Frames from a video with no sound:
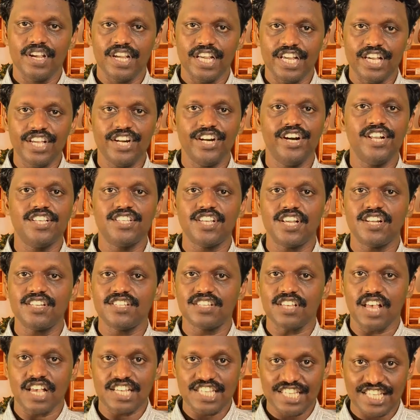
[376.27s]
iridescence
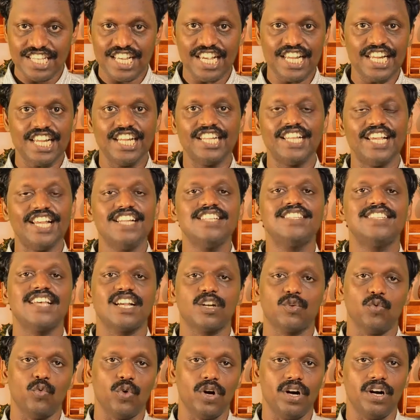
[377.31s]
seen in the
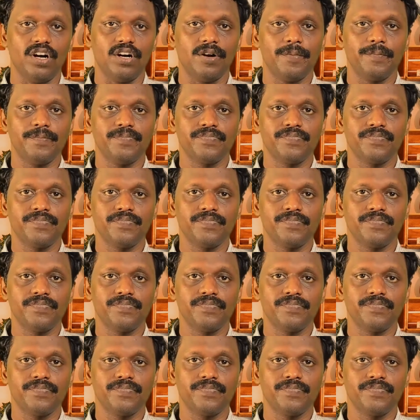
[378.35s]
insect world.